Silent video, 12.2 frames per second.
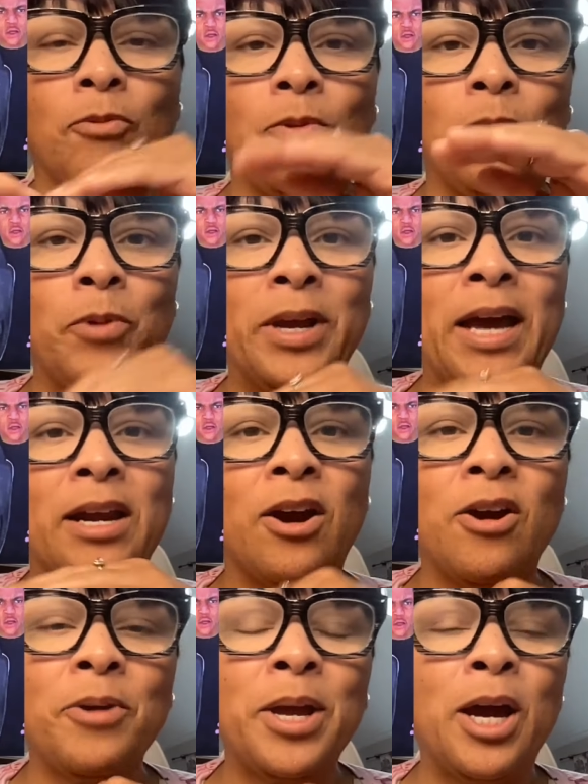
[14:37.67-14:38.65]
we got to
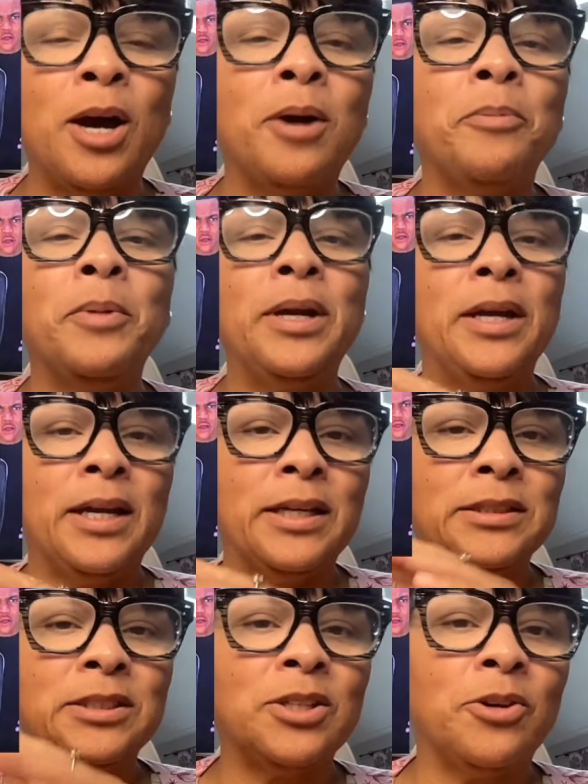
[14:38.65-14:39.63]
hurry up.
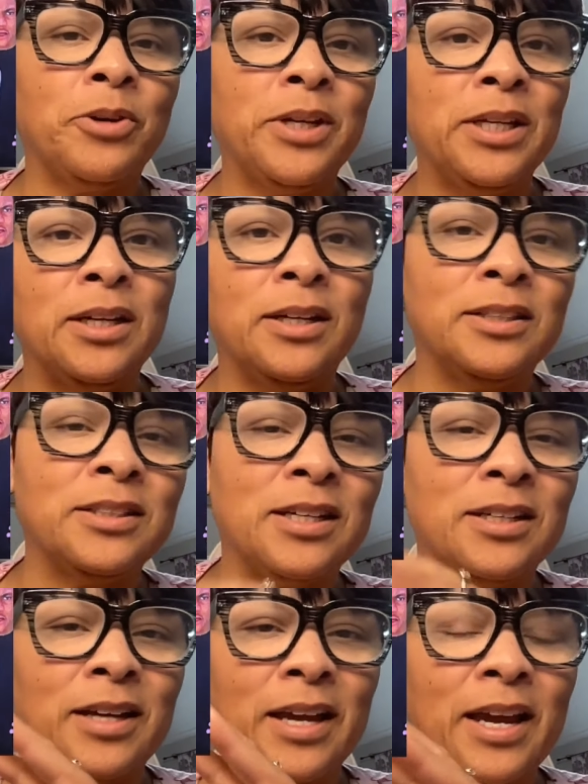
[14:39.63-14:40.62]
And so he uh, un-
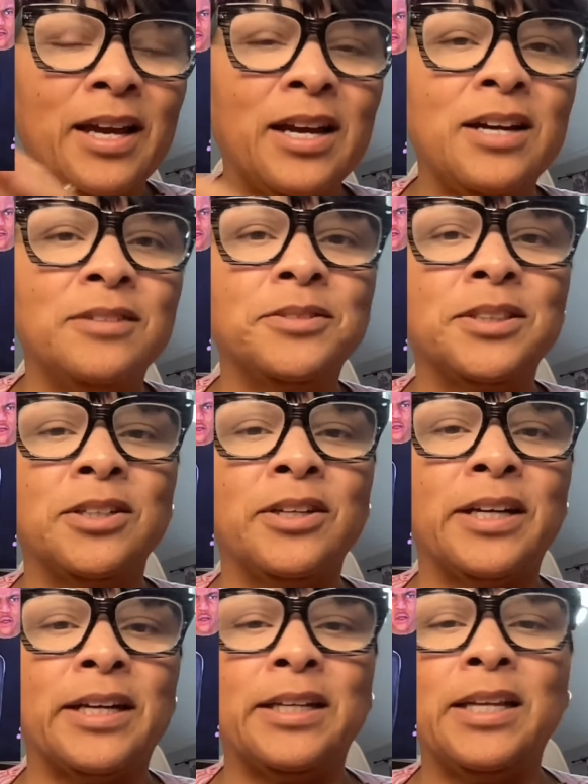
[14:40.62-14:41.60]
handcuffs her
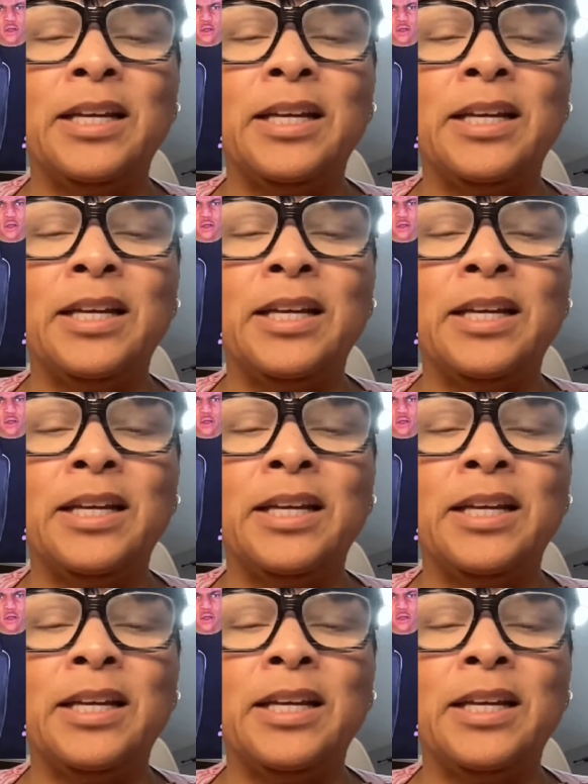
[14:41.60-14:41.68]
and